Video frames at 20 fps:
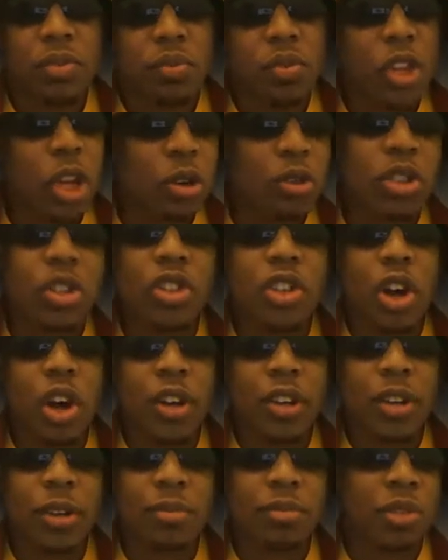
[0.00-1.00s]
No to
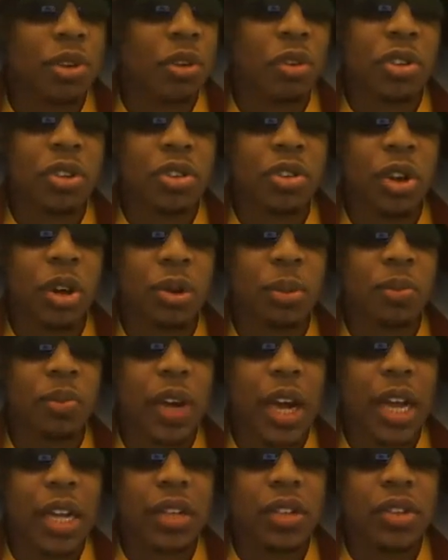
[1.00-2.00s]
Tottenham to all you Tottenham
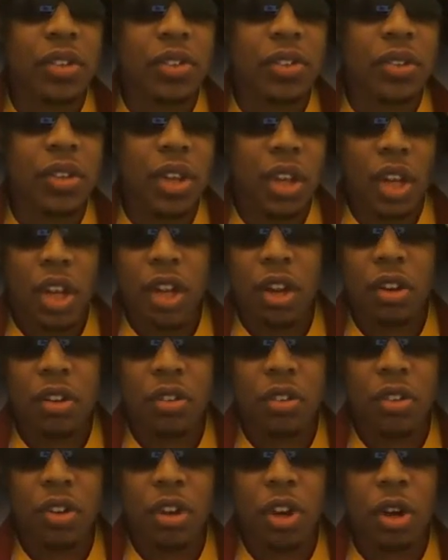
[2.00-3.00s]
fans.
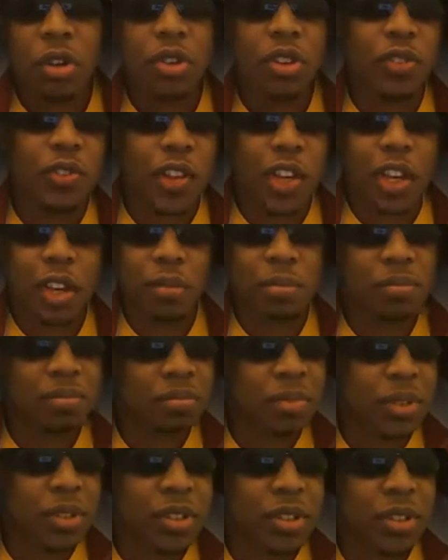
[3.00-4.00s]
No to Villa
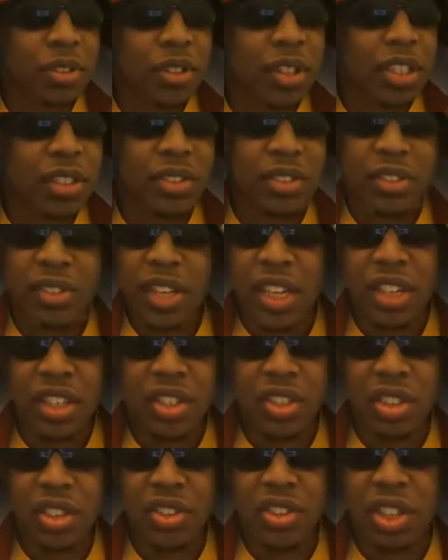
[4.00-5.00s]
because they
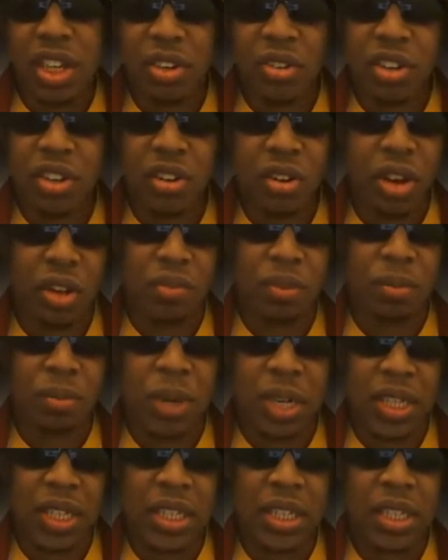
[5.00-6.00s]
just generally don't have the
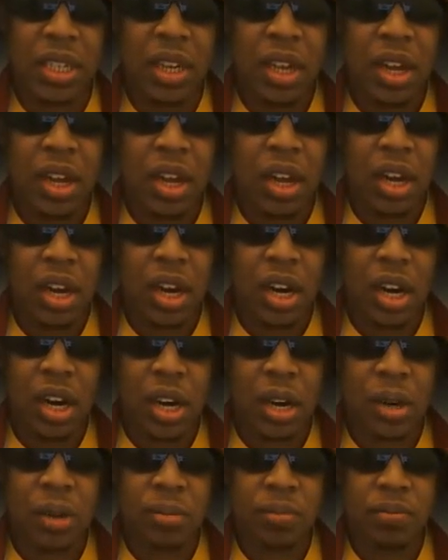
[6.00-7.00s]
money.
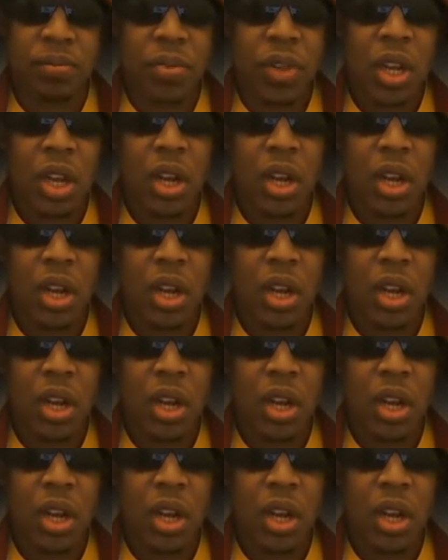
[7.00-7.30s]
Um,